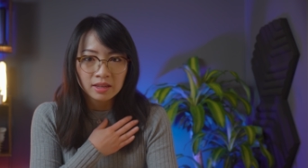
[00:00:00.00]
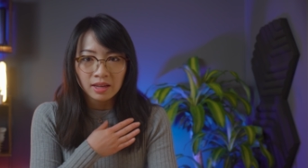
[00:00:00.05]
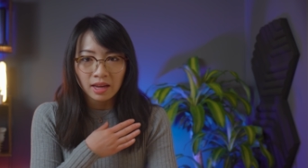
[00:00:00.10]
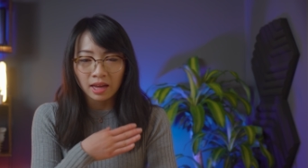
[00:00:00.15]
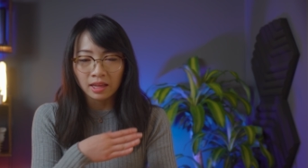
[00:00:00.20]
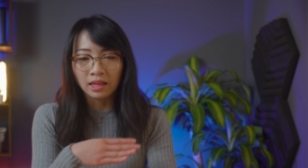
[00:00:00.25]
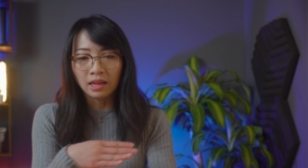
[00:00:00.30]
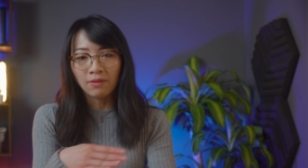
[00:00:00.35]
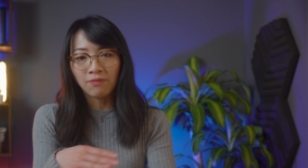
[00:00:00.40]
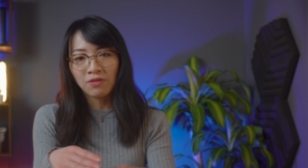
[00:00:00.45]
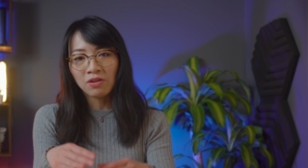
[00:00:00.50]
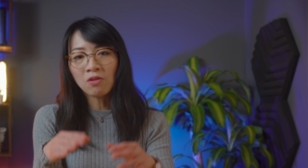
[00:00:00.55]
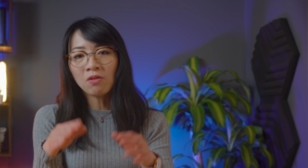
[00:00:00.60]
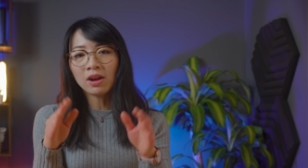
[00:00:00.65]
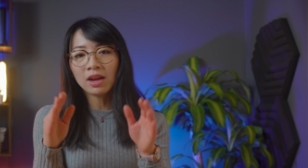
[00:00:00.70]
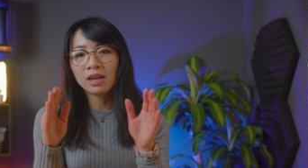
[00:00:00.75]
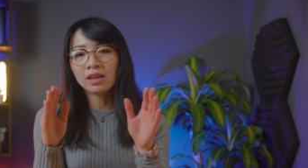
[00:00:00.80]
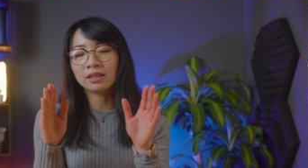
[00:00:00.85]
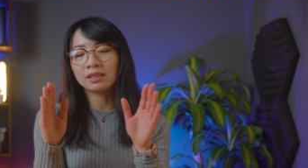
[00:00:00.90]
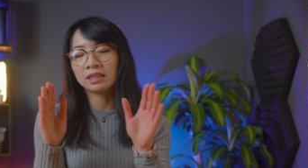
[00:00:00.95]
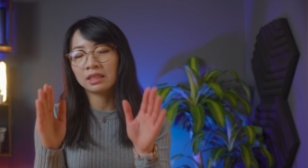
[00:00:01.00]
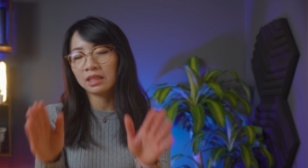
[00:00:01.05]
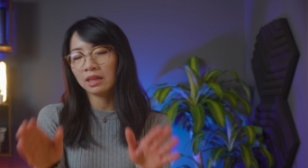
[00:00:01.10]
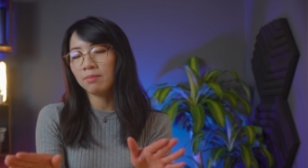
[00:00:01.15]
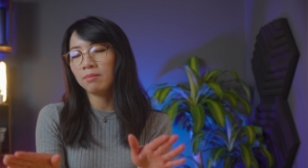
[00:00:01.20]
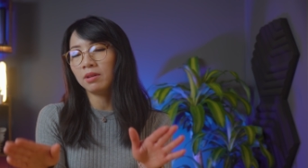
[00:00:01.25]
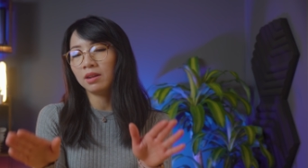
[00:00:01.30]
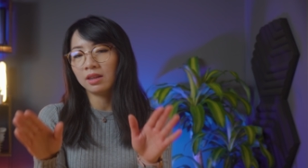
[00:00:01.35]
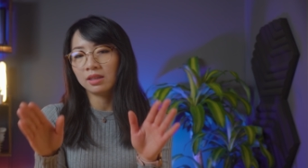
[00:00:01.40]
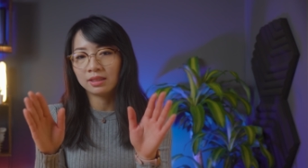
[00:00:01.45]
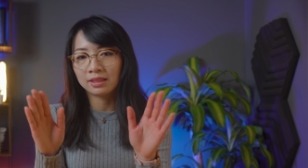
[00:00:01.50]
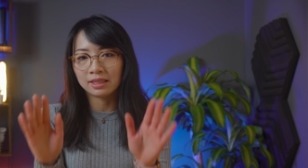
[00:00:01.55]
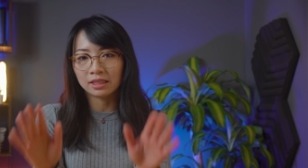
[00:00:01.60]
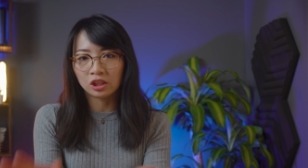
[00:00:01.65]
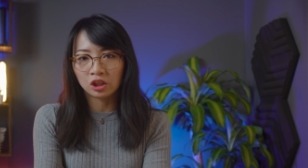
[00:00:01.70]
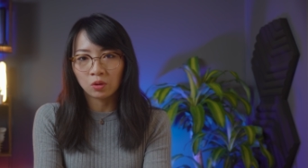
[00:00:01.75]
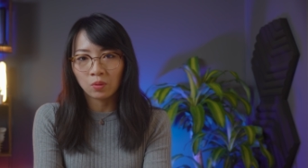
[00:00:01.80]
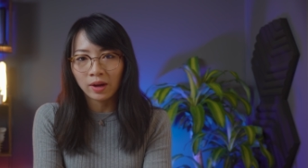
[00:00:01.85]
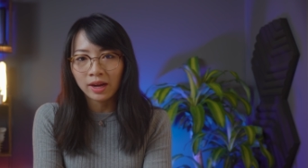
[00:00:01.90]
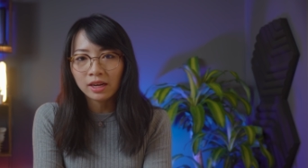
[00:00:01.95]
And if you're in a similar
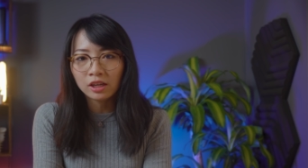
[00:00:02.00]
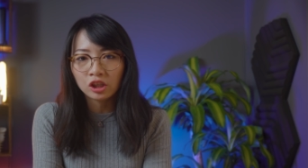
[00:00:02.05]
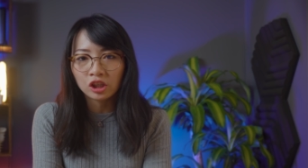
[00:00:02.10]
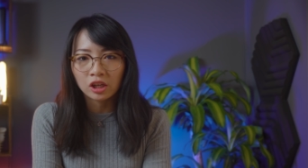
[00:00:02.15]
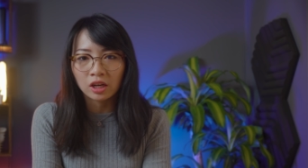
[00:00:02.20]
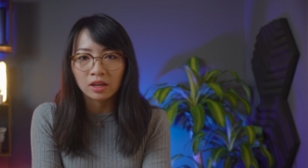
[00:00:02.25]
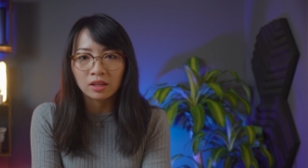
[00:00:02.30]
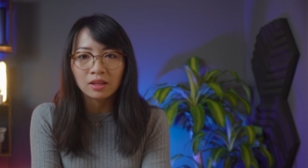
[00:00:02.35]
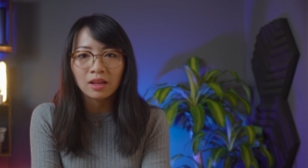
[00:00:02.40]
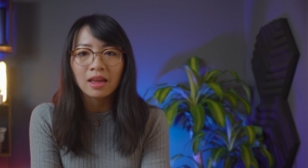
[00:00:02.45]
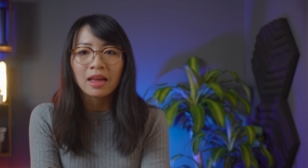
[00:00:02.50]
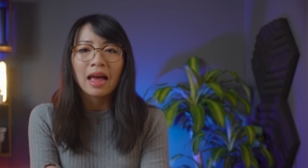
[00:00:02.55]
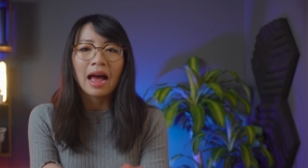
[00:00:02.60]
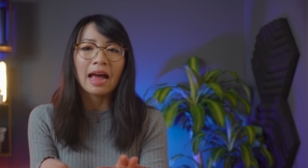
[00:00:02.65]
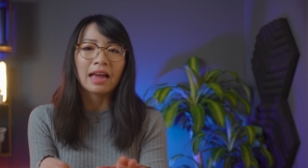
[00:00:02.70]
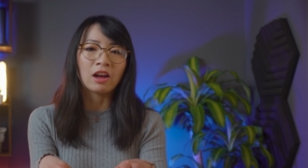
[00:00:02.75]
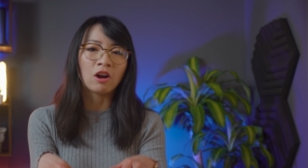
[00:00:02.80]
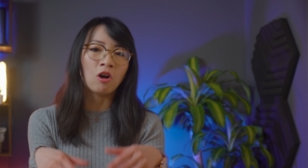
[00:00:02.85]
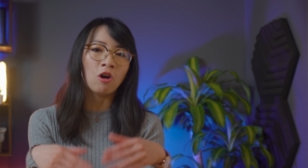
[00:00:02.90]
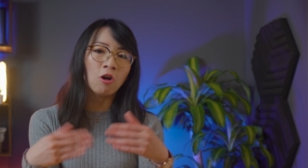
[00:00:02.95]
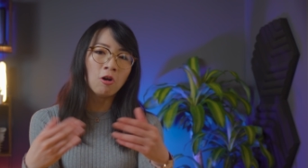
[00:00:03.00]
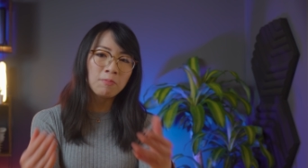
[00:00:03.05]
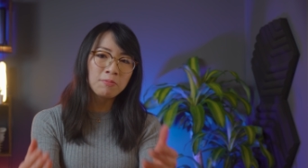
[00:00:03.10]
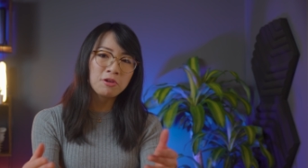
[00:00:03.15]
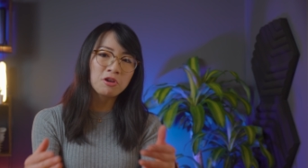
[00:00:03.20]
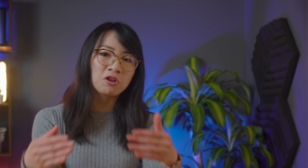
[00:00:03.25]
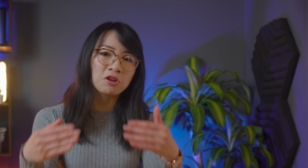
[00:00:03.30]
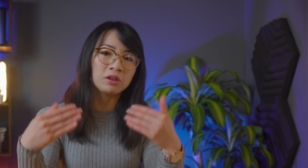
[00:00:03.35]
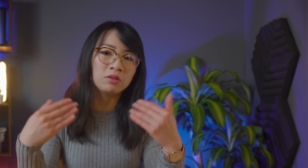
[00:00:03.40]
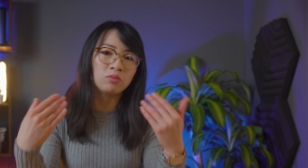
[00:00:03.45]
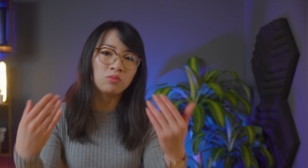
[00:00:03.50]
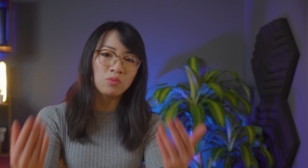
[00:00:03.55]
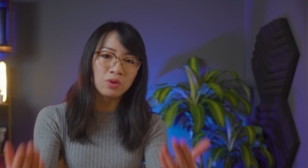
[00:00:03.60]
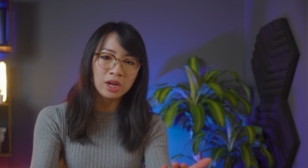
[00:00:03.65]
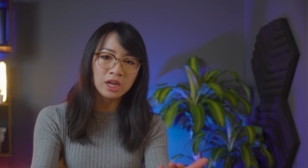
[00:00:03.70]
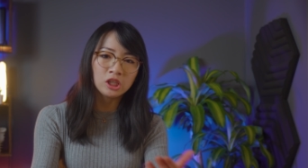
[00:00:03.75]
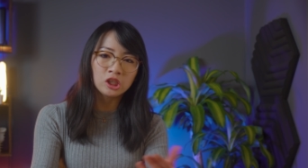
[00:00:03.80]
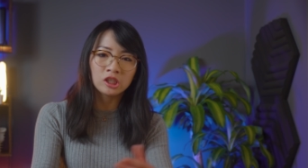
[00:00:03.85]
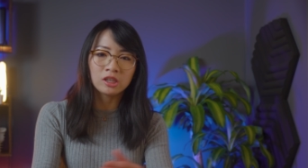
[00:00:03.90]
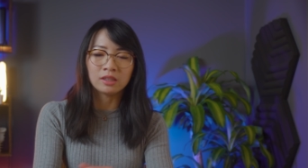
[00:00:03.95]
situation, I hope you could
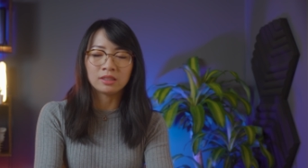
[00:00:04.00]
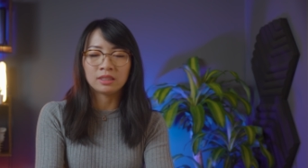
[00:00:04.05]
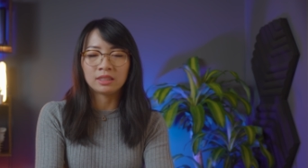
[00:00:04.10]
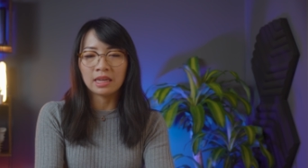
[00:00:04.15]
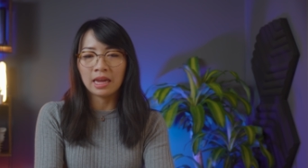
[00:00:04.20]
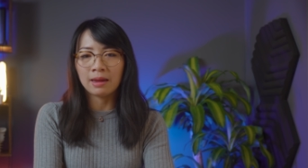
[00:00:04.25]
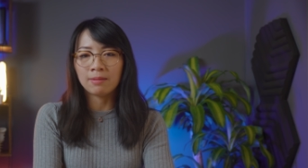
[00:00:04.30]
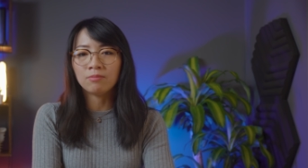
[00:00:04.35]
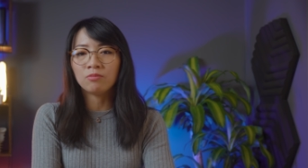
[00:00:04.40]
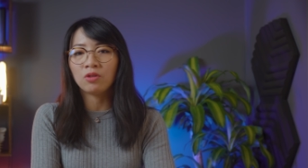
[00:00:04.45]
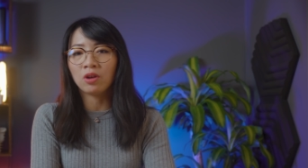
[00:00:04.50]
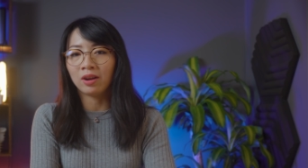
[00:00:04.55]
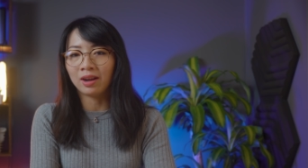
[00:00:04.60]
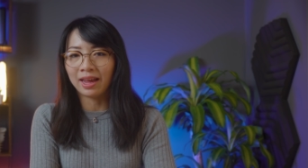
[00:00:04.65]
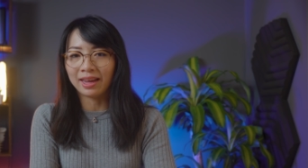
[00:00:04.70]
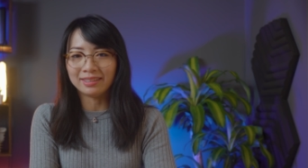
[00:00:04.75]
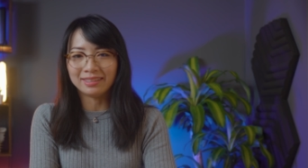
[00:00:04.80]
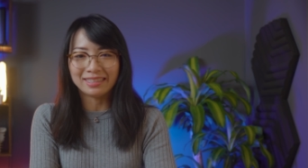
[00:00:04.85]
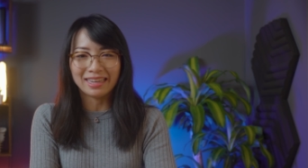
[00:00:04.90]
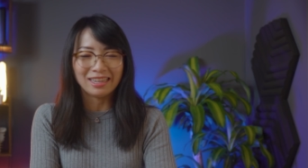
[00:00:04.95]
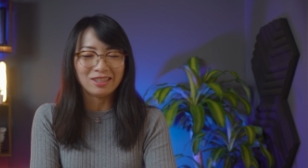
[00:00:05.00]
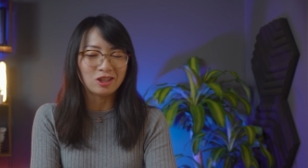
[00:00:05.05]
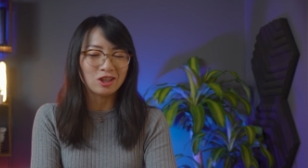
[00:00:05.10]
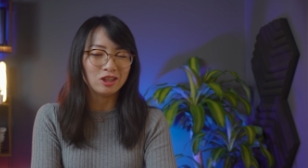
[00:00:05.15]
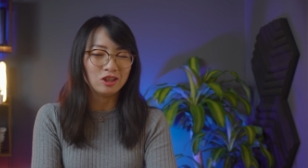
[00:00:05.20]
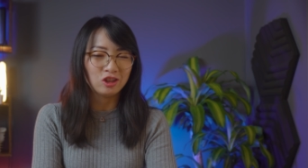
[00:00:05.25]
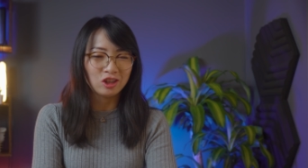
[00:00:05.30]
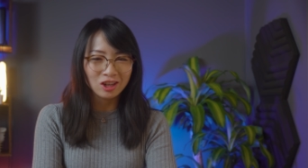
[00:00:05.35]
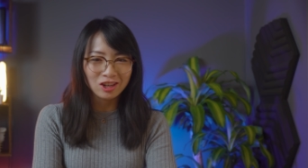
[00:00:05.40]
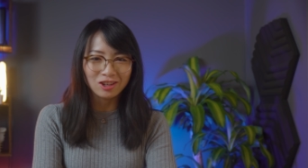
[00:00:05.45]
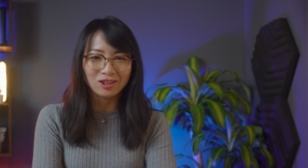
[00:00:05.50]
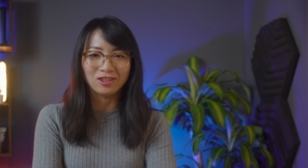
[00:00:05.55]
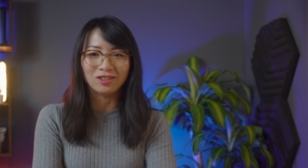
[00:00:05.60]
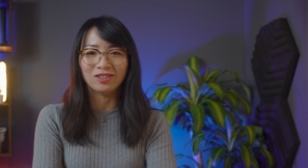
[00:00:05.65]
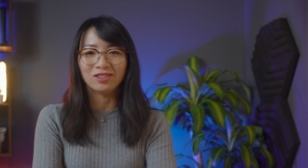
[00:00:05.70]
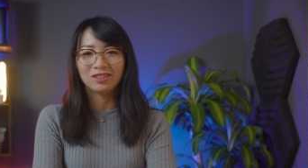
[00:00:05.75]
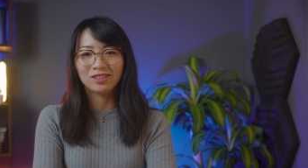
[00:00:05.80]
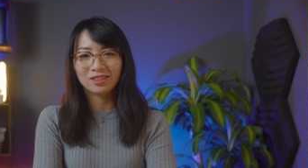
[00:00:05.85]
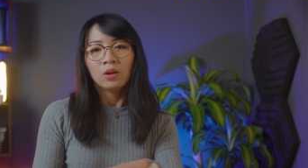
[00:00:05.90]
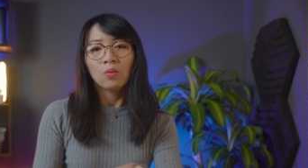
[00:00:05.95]
reach the same realization too.